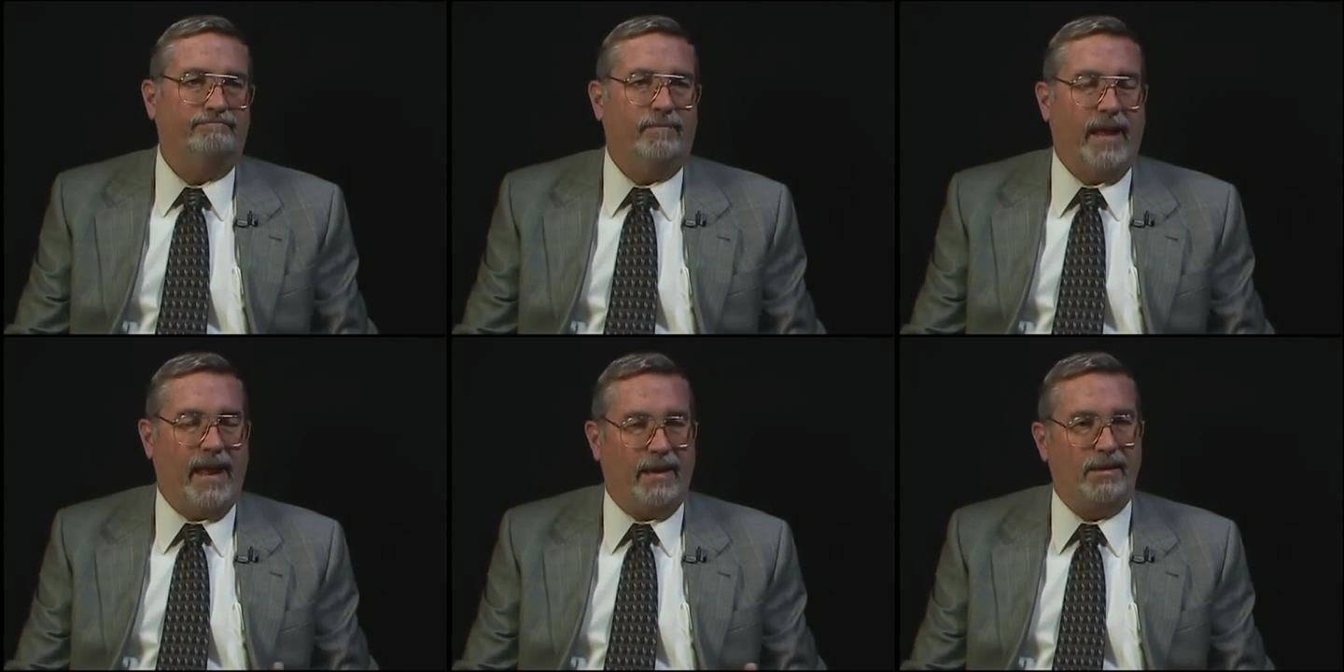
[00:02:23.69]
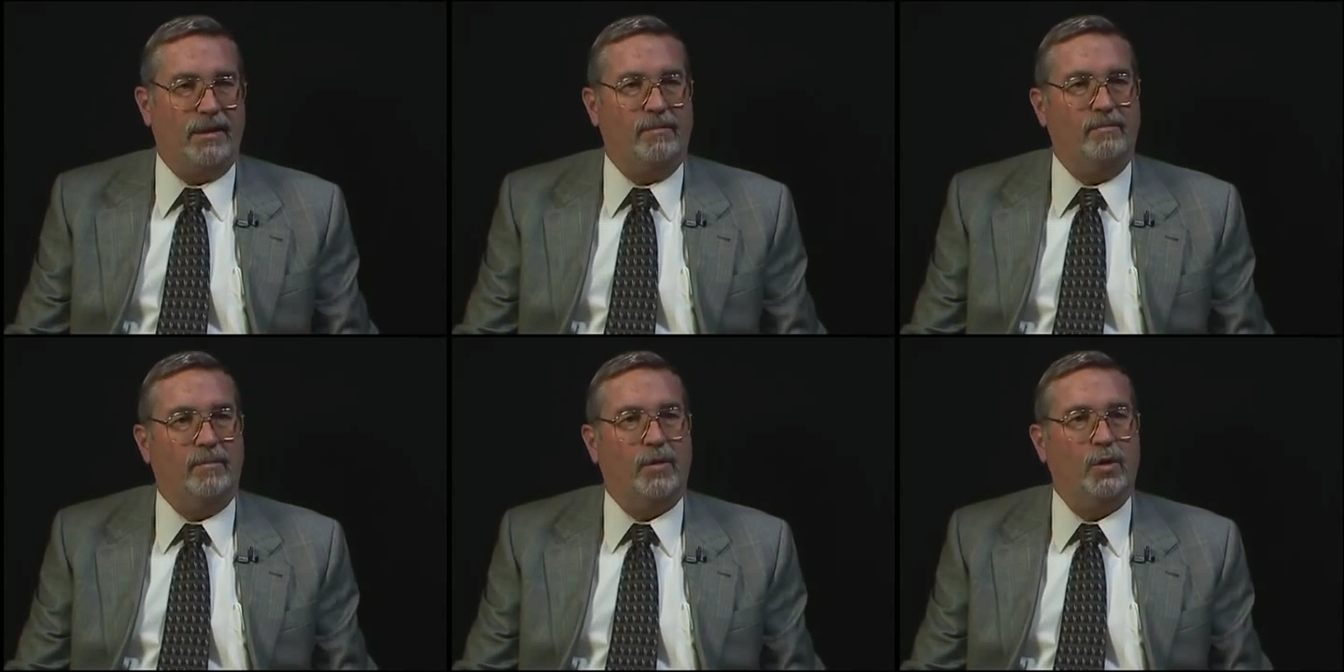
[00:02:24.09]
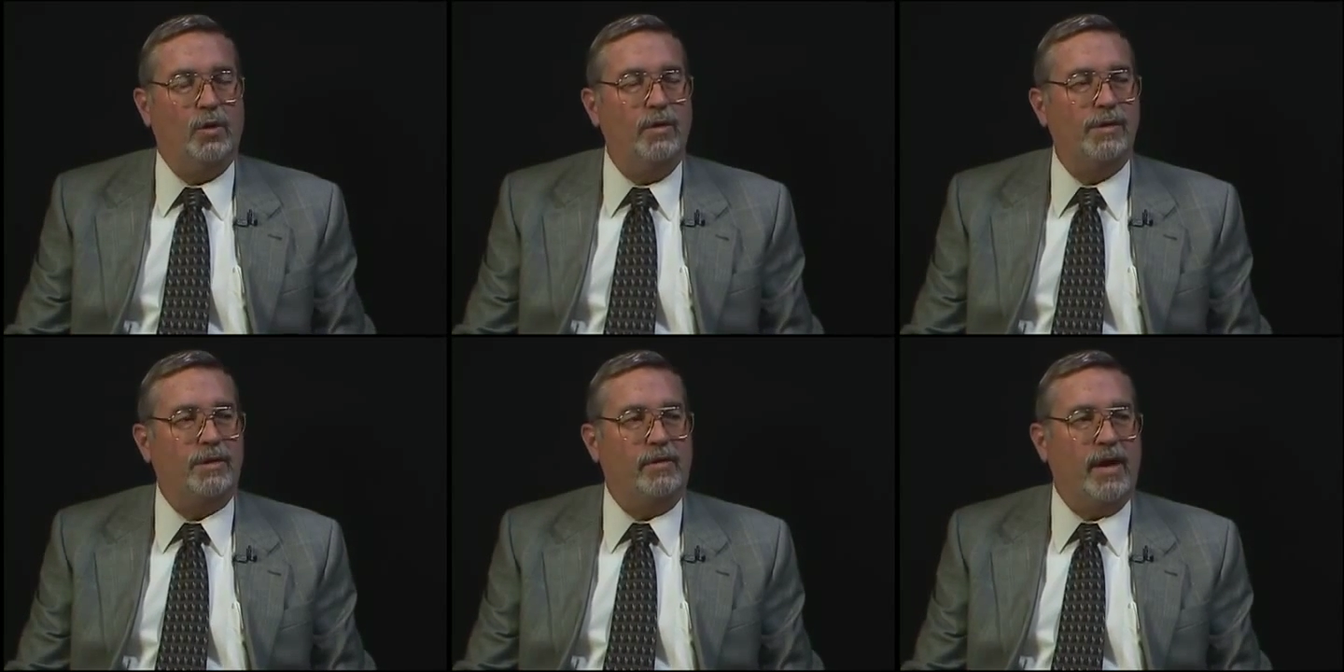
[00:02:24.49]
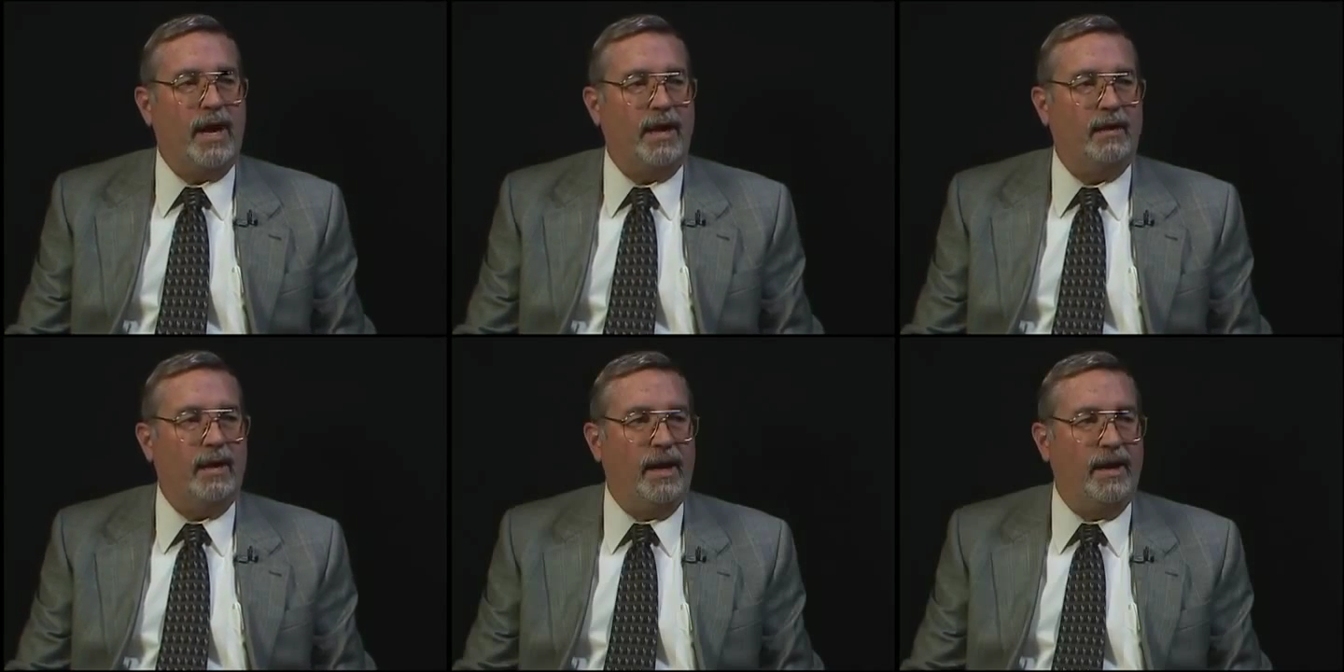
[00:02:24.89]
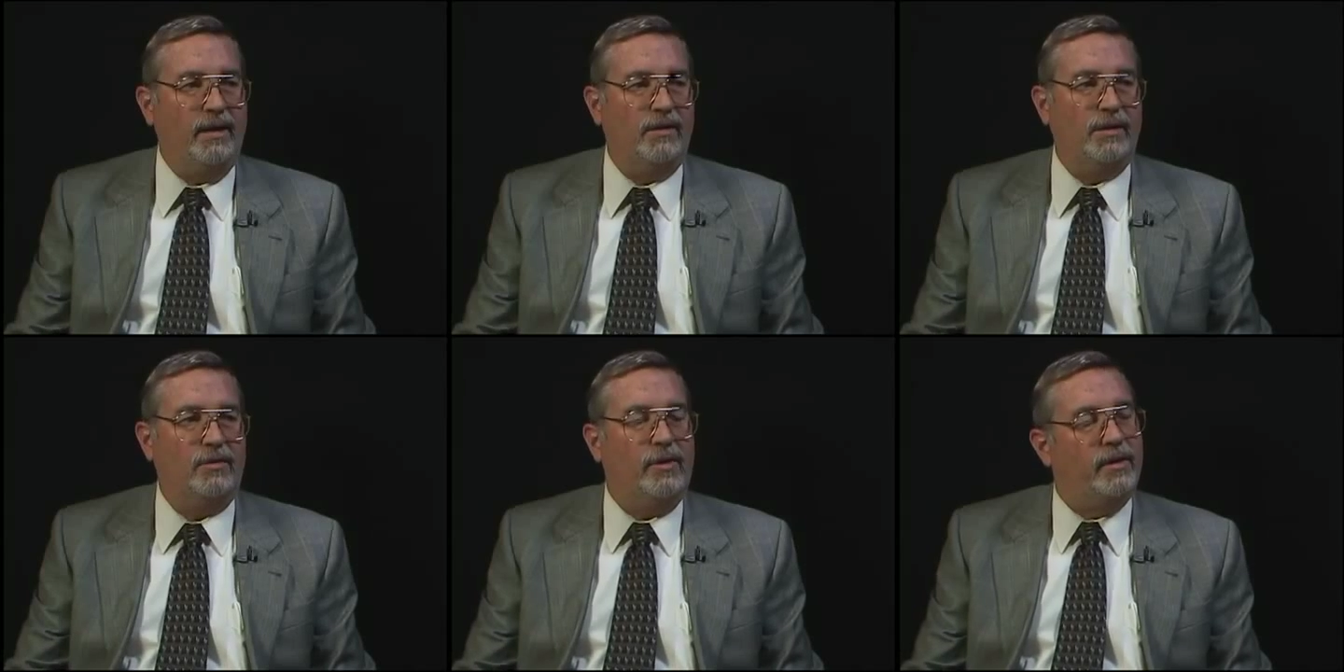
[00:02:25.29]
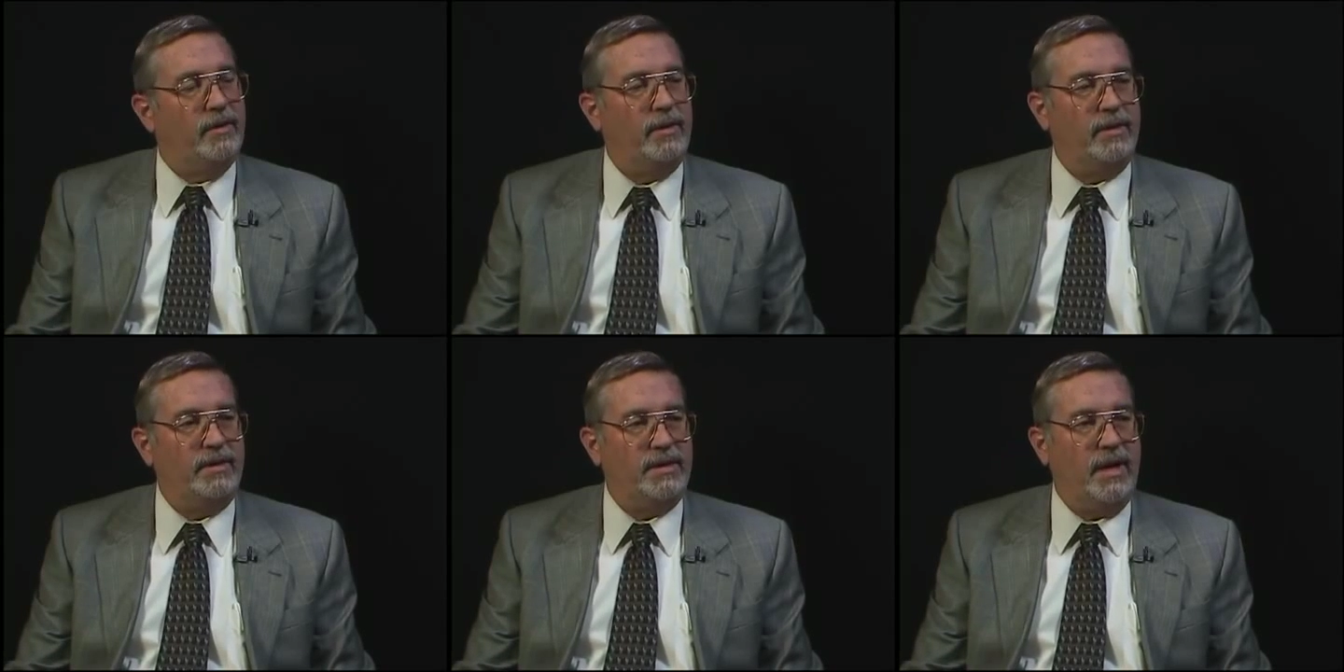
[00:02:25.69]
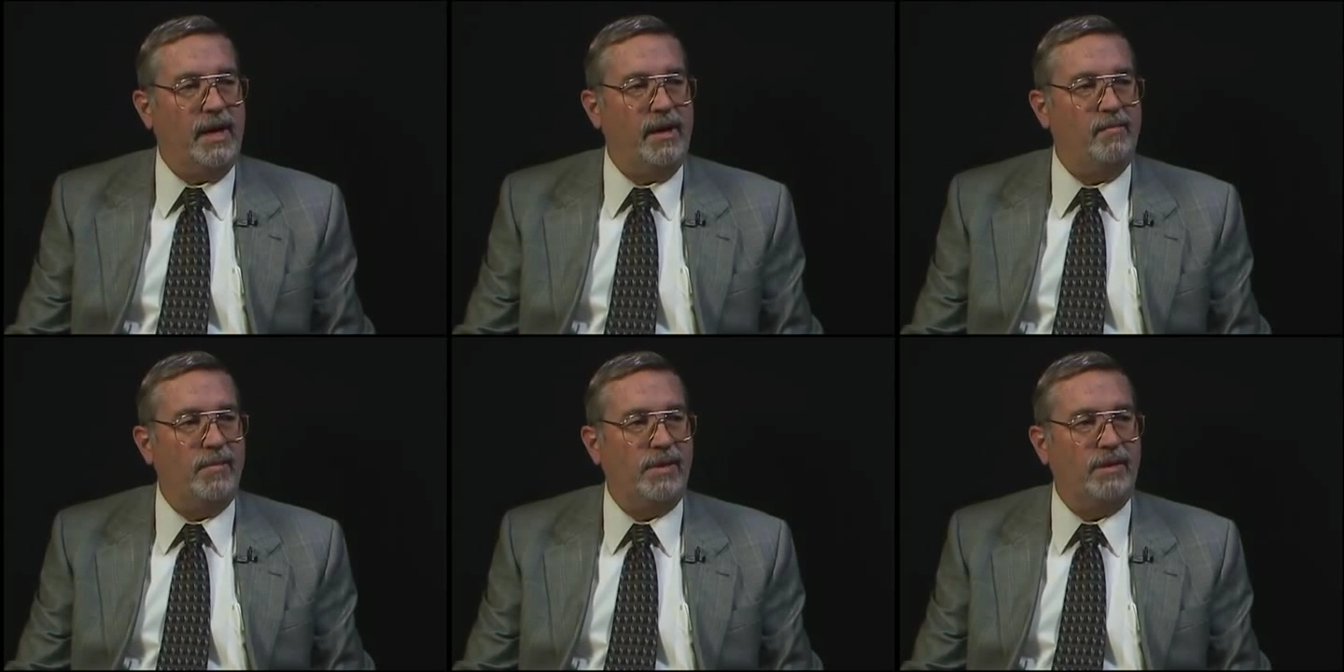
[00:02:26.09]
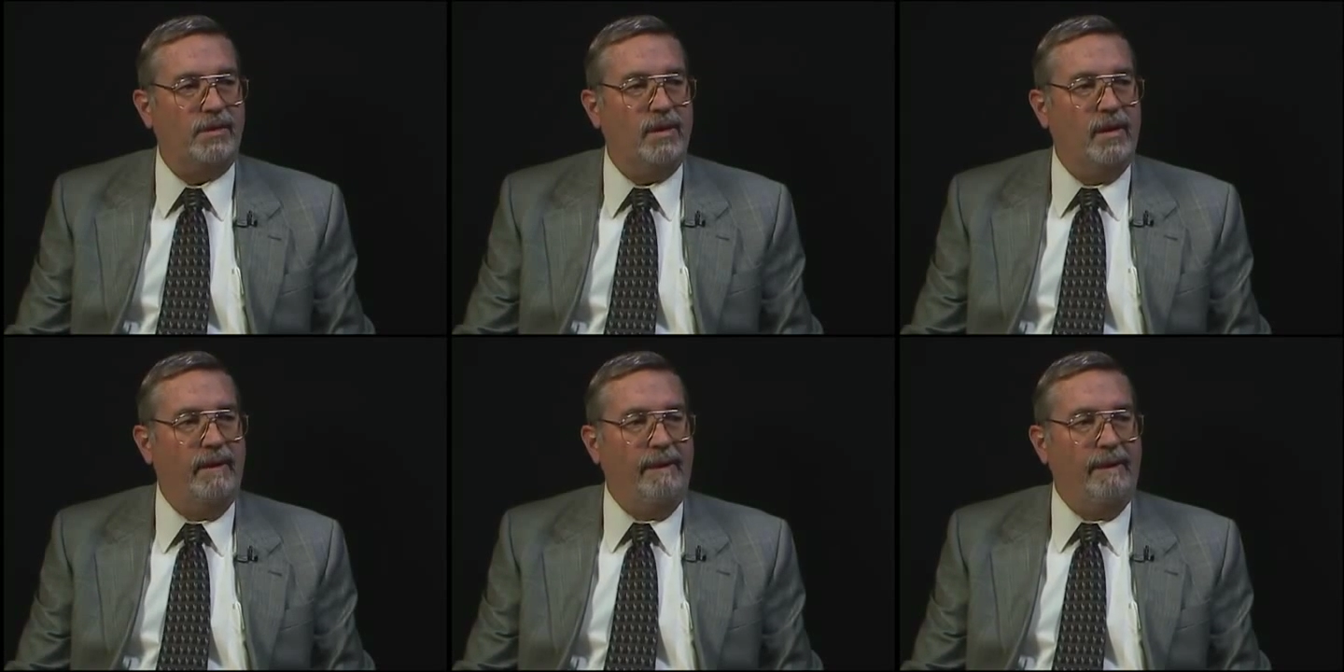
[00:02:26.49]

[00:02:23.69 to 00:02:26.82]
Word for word: had some looser guidelines during the good times,